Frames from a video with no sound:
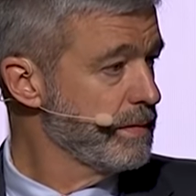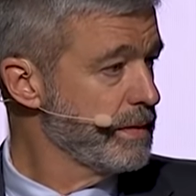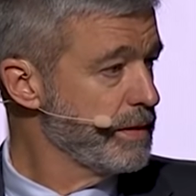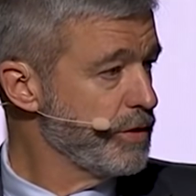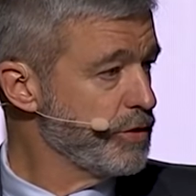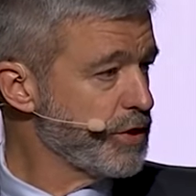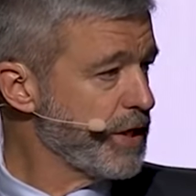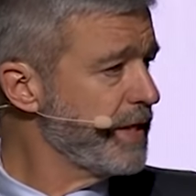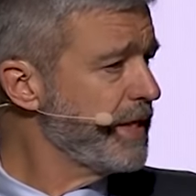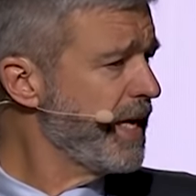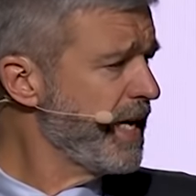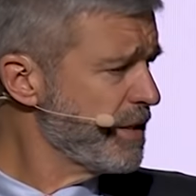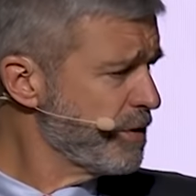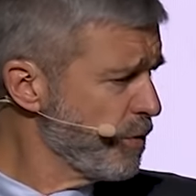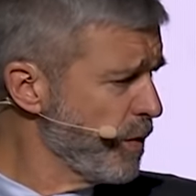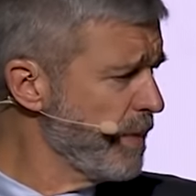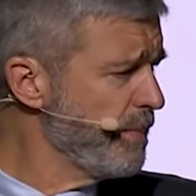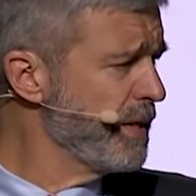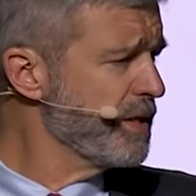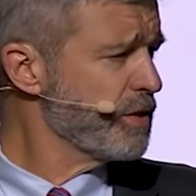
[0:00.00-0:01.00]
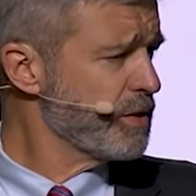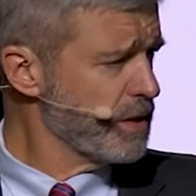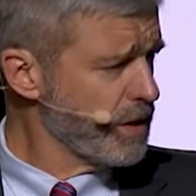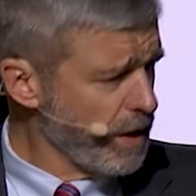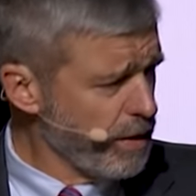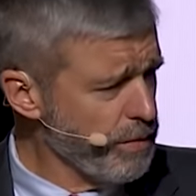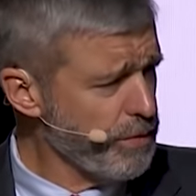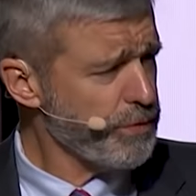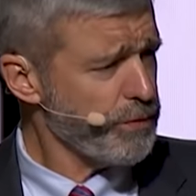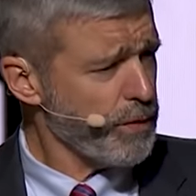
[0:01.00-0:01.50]
You say, yes, we must
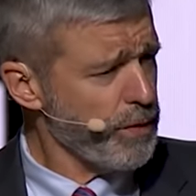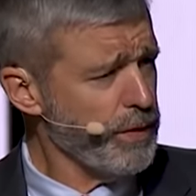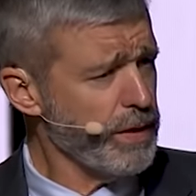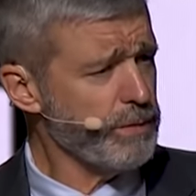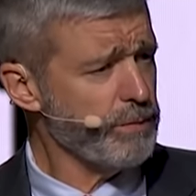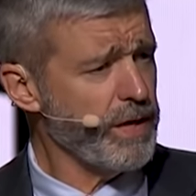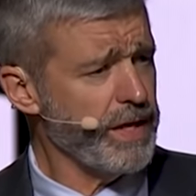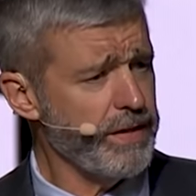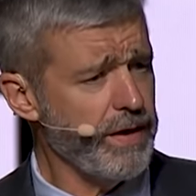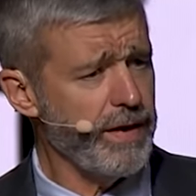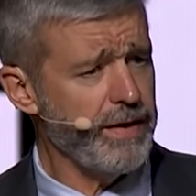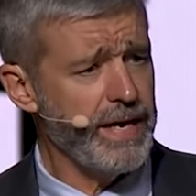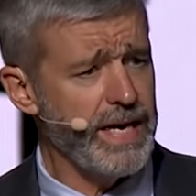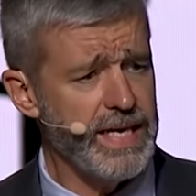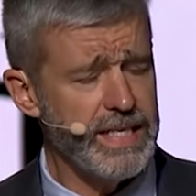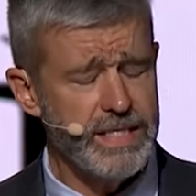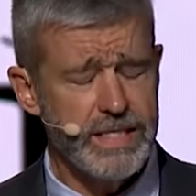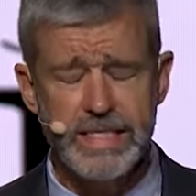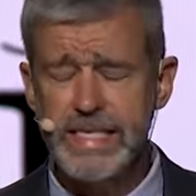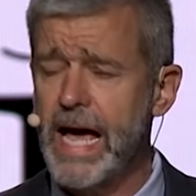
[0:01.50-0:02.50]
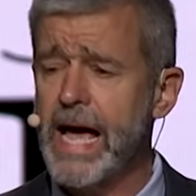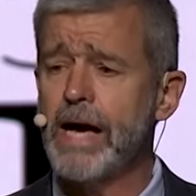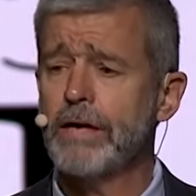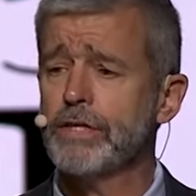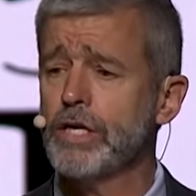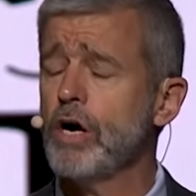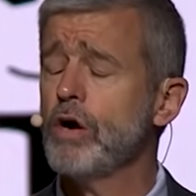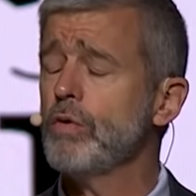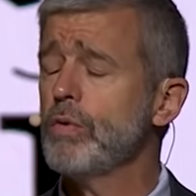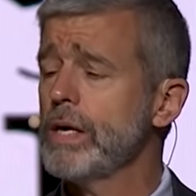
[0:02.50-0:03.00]
go through it with our heads
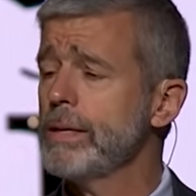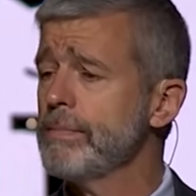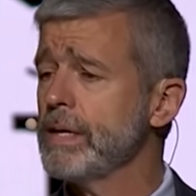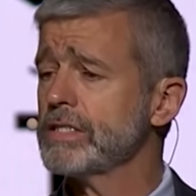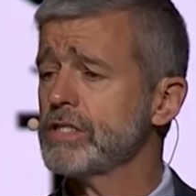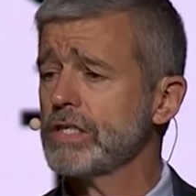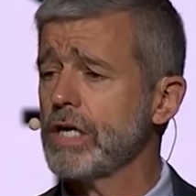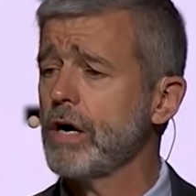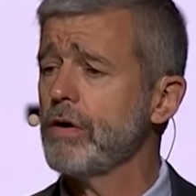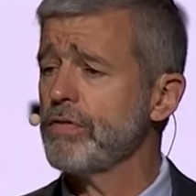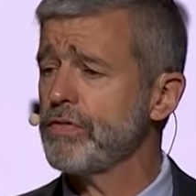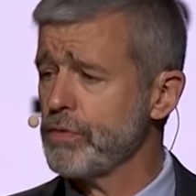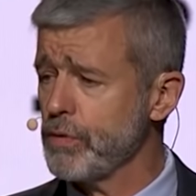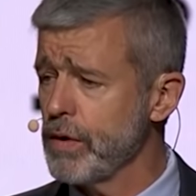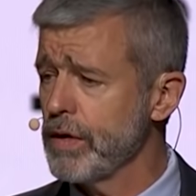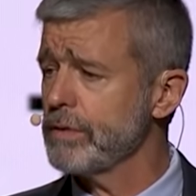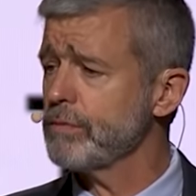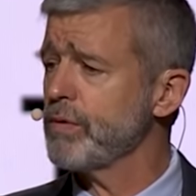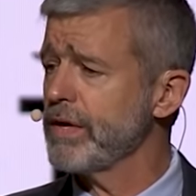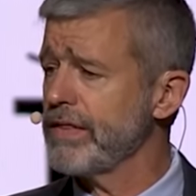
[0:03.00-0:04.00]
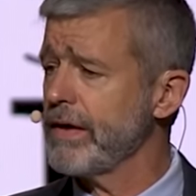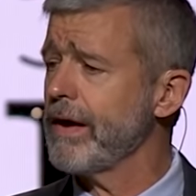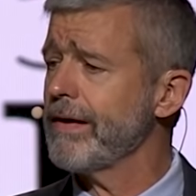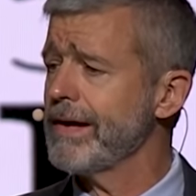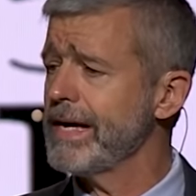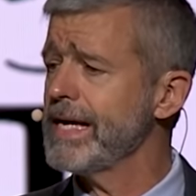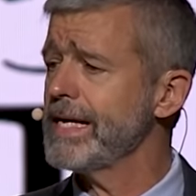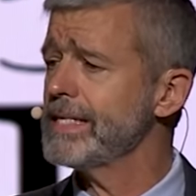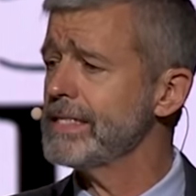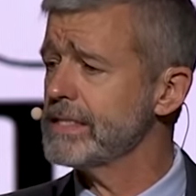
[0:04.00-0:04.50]
down. No, we must go through it with our
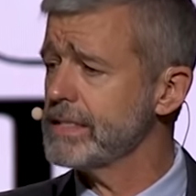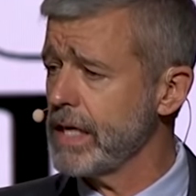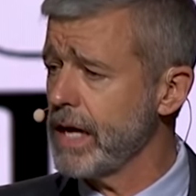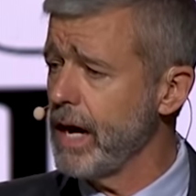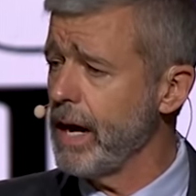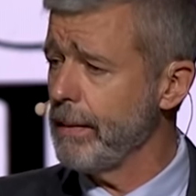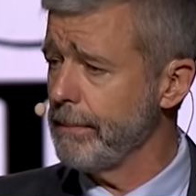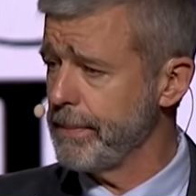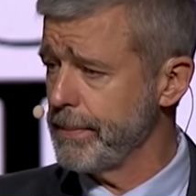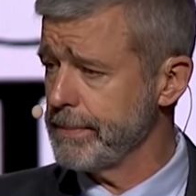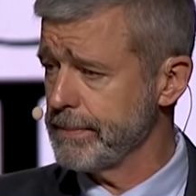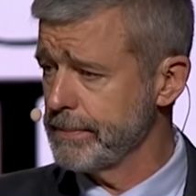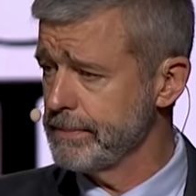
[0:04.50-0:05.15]
heads up.